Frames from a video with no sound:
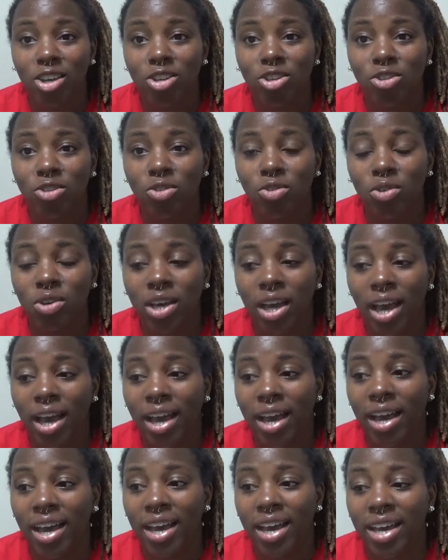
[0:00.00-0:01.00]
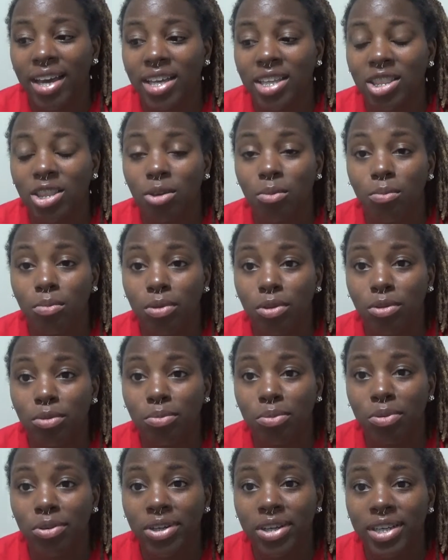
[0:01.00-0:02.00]
you got the
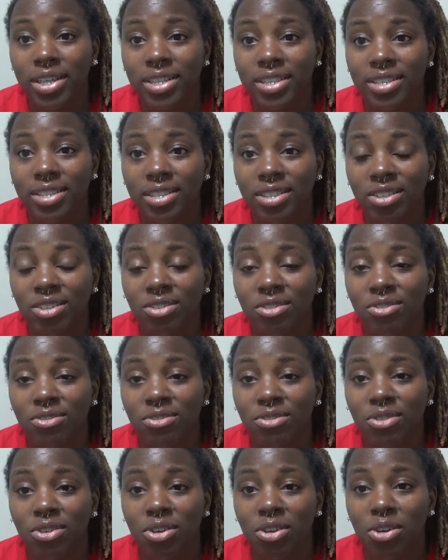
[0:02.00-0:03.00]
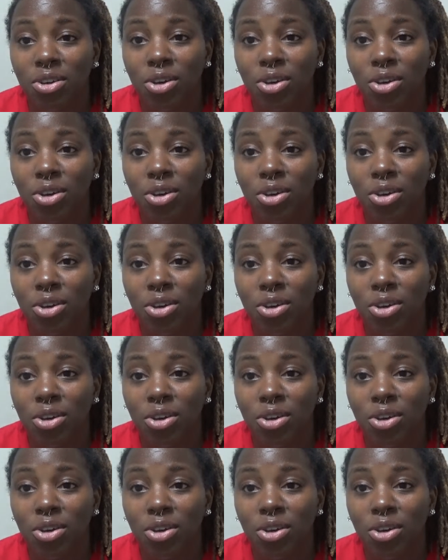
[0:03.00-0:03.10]
blueprints of